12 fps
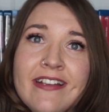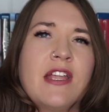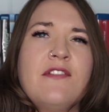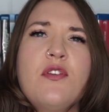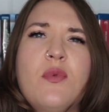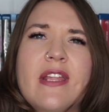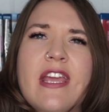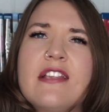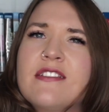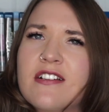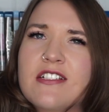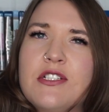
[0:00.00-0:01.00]
And if you want to get
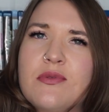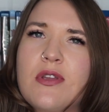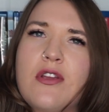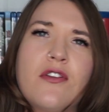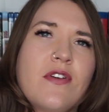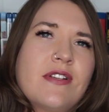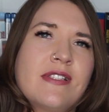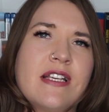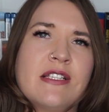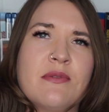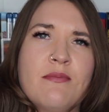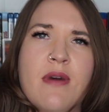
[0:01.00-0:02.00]
sucked into a universe that
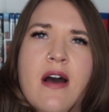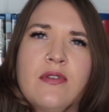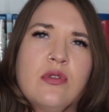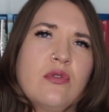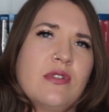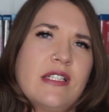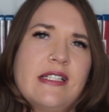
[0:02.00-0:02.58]
isn't Marvel or D